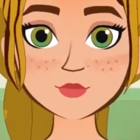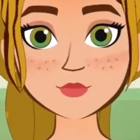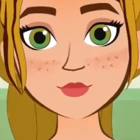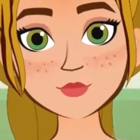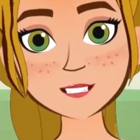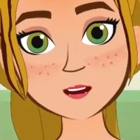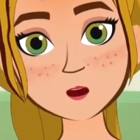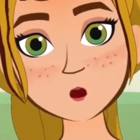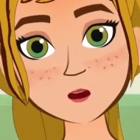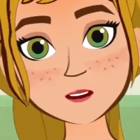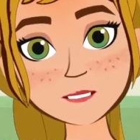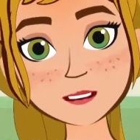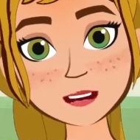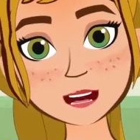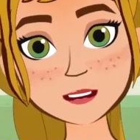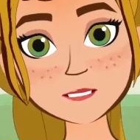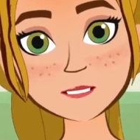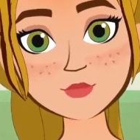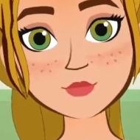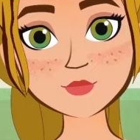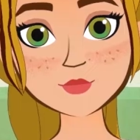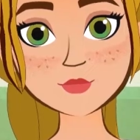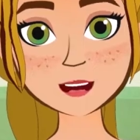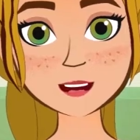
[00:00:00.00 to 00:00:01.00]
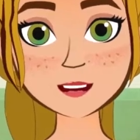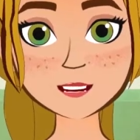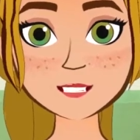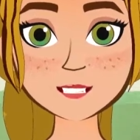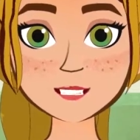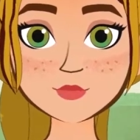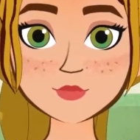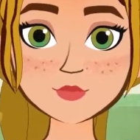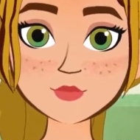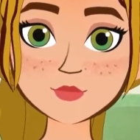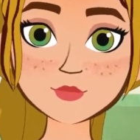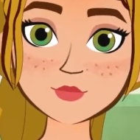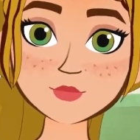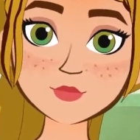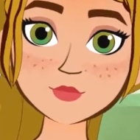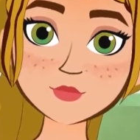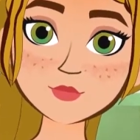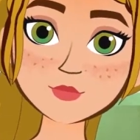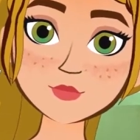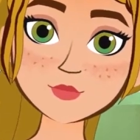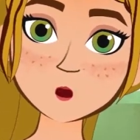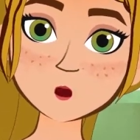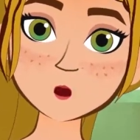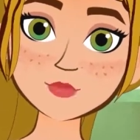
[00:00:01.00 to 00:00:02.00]
But he got nervous again,
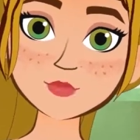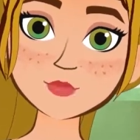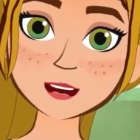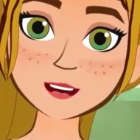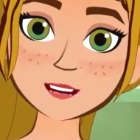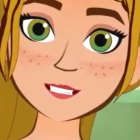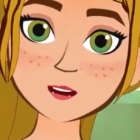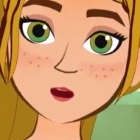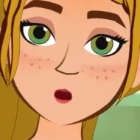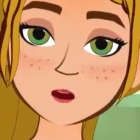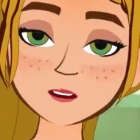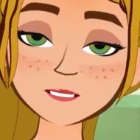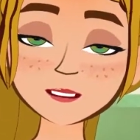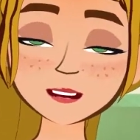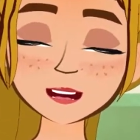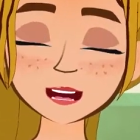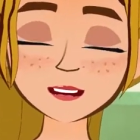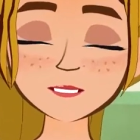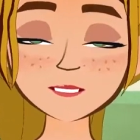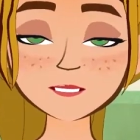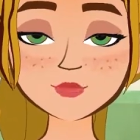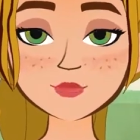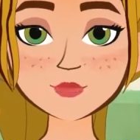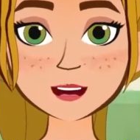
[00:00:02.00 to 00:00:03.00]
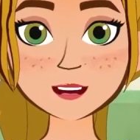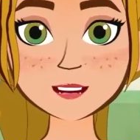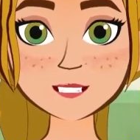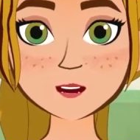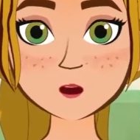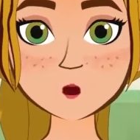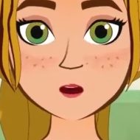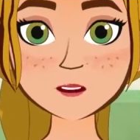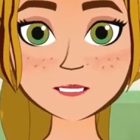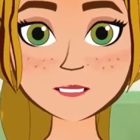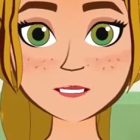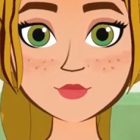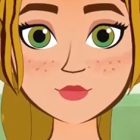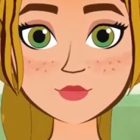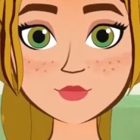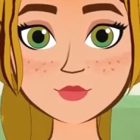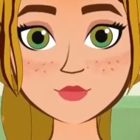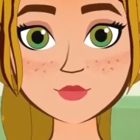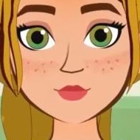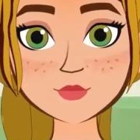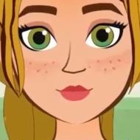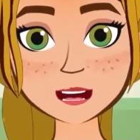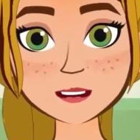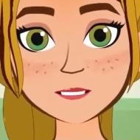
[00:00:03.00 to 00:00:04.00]
and he insisted that he must leave,
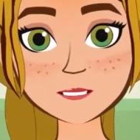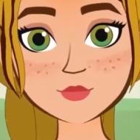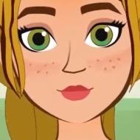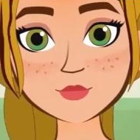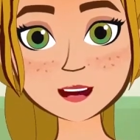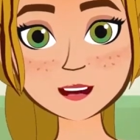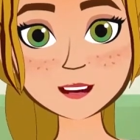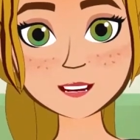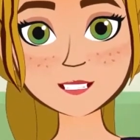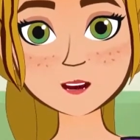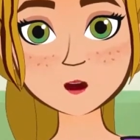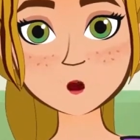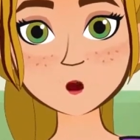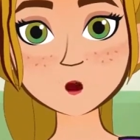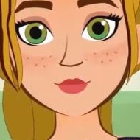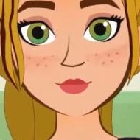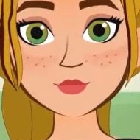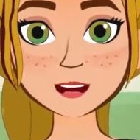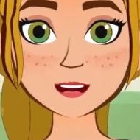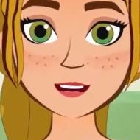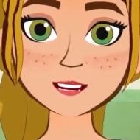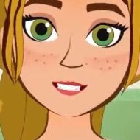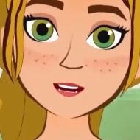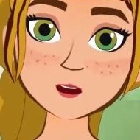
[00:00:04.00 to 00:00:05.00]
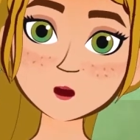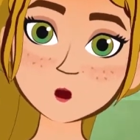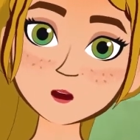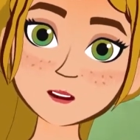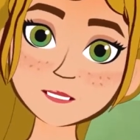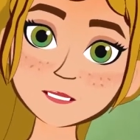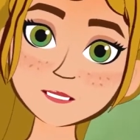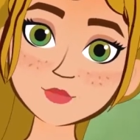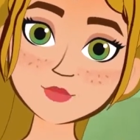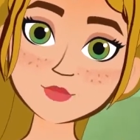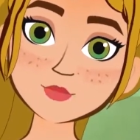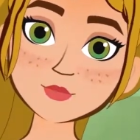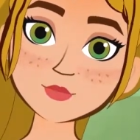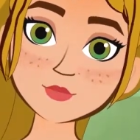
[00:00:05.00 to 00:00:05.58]
so I decided to take him there.